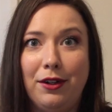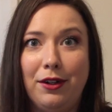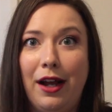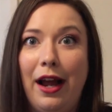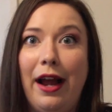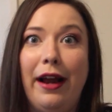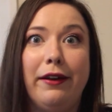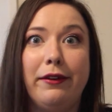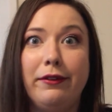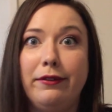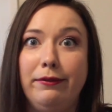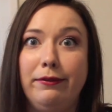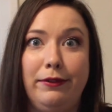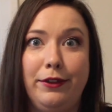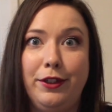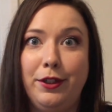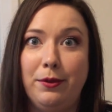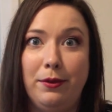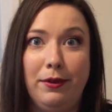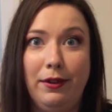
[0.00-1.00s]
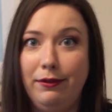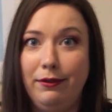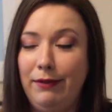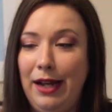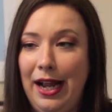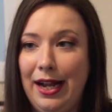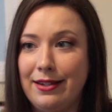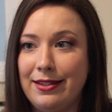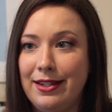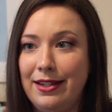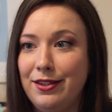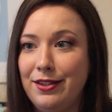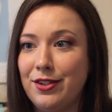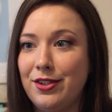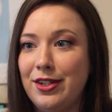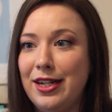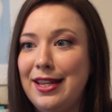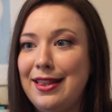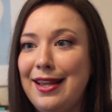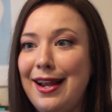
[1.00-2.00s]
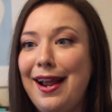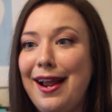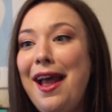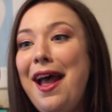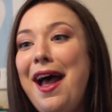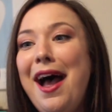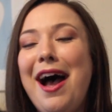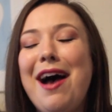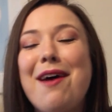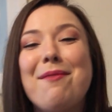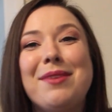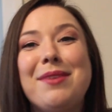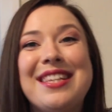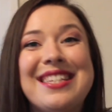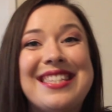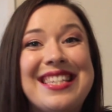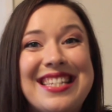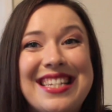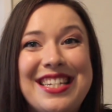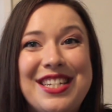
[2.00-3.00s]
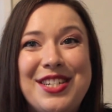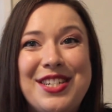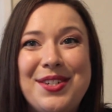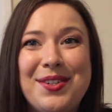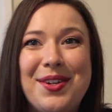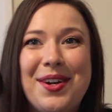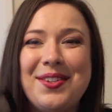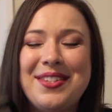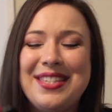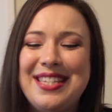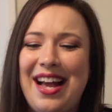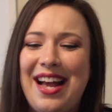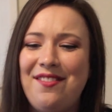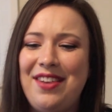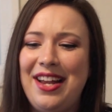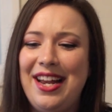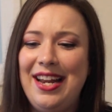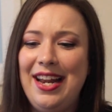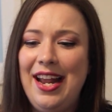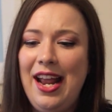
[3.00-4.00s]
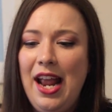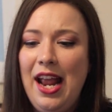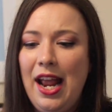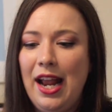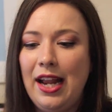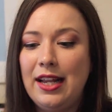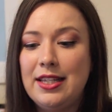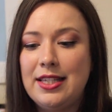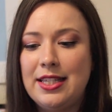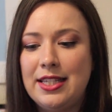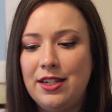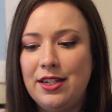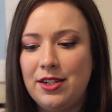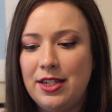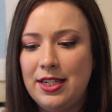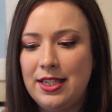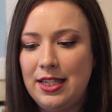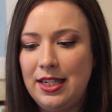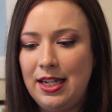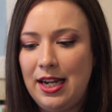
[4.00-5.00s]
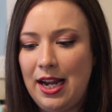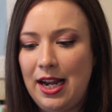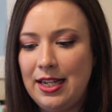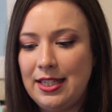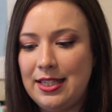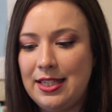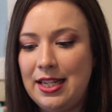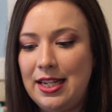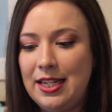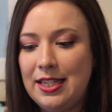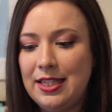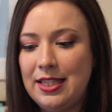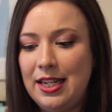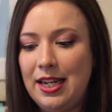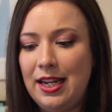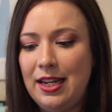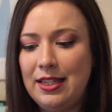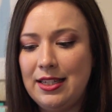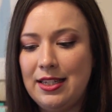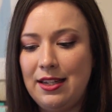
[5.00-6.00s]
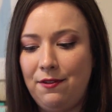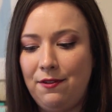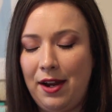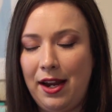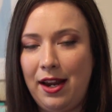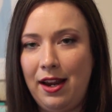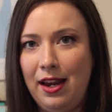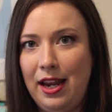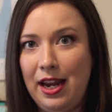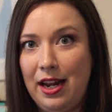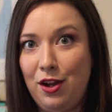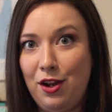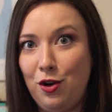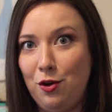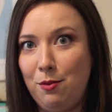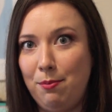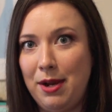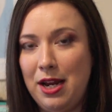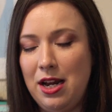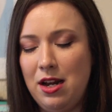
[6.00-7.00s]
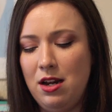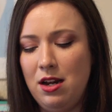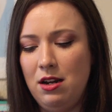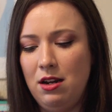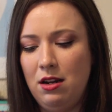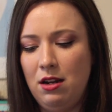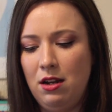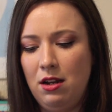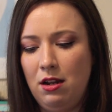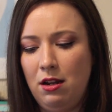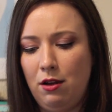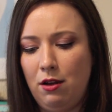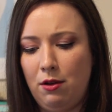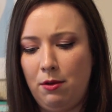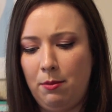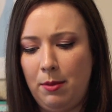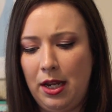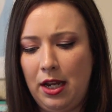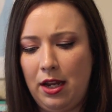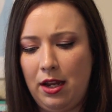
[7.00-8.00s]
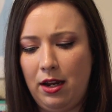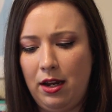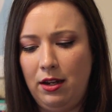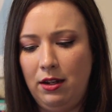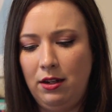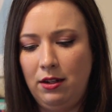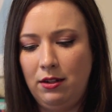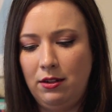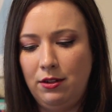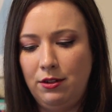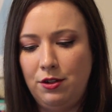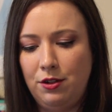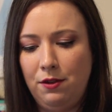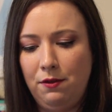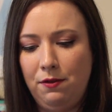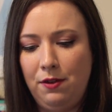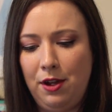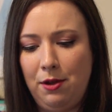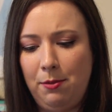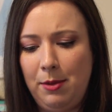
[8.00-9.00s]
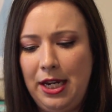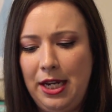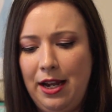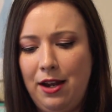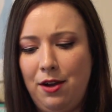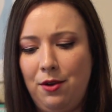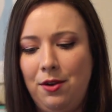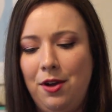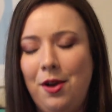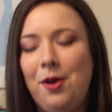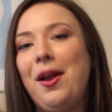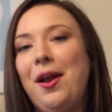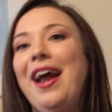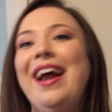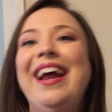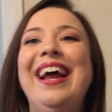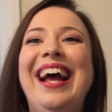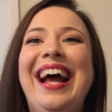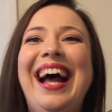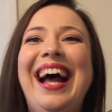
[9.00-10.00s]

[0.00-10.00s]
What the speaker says: know, I don't do accents or anything. But this is in 207, and seriously guys, these things, if I can get it open, oh my god. Don't fail me now. Okay.